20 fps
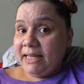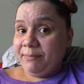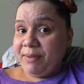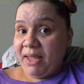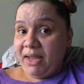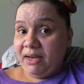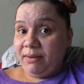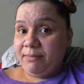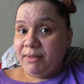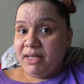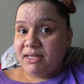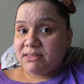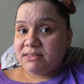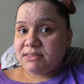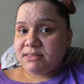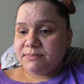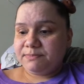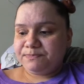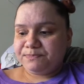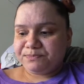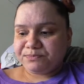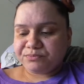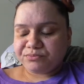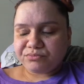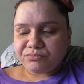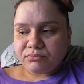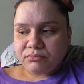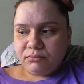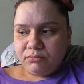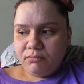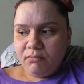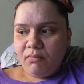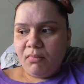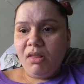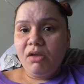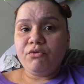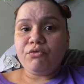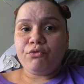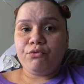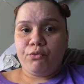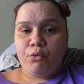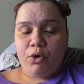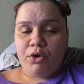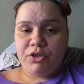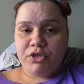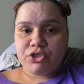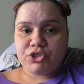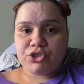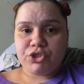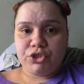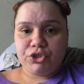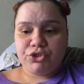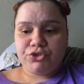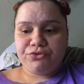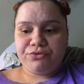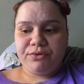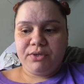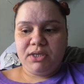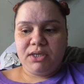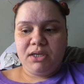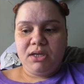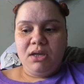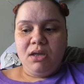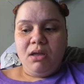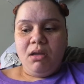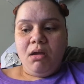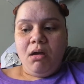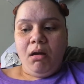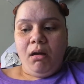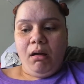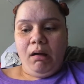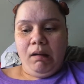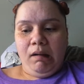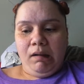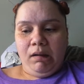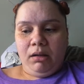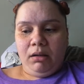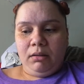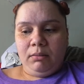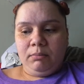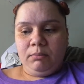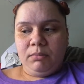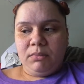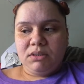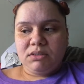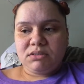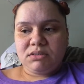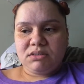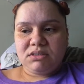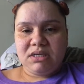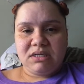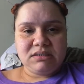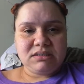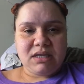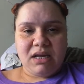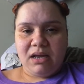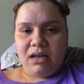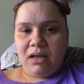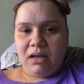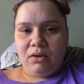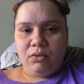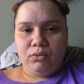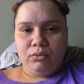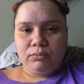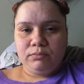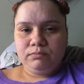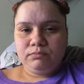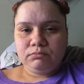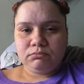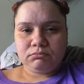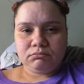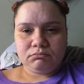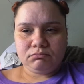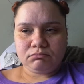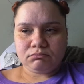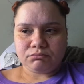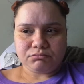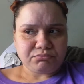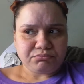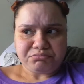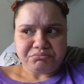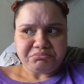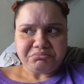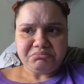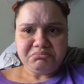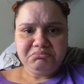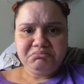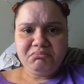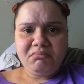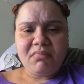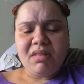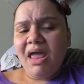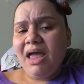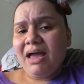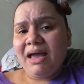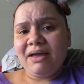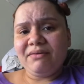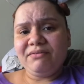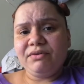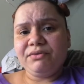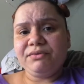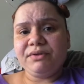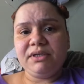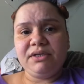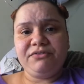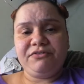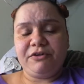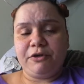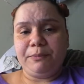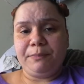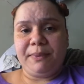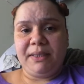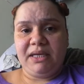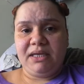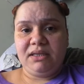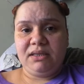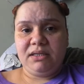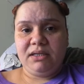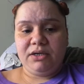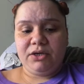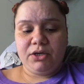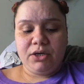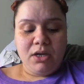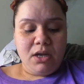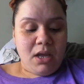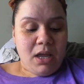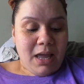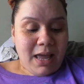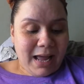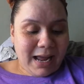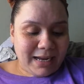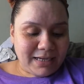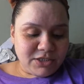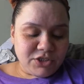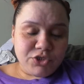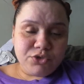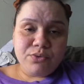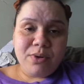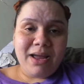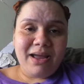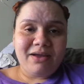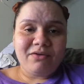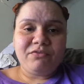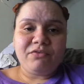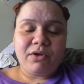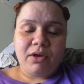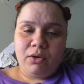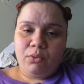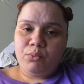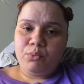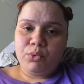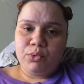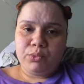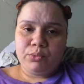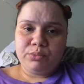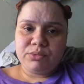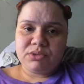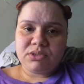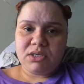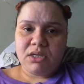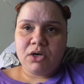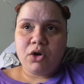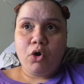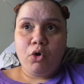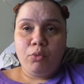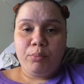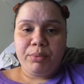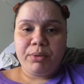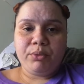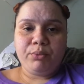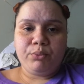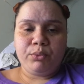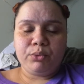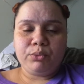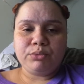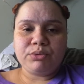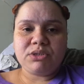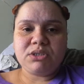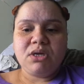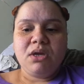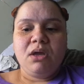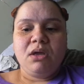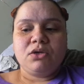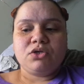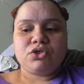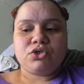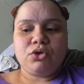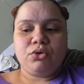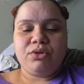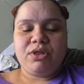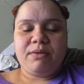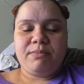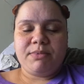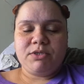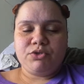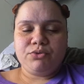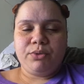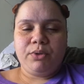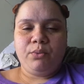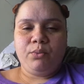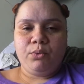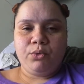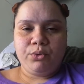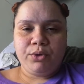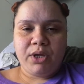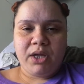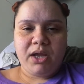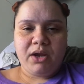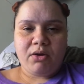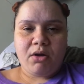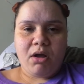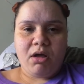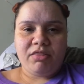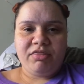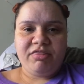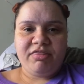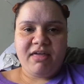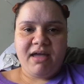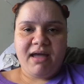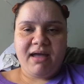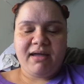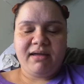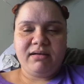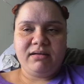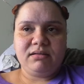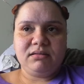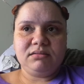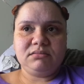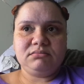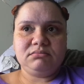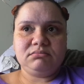any pain meds for the surgery um, since I got home. I haven't really felt pain there. I do have a wound, an open wound, so they've been doing wound care on that,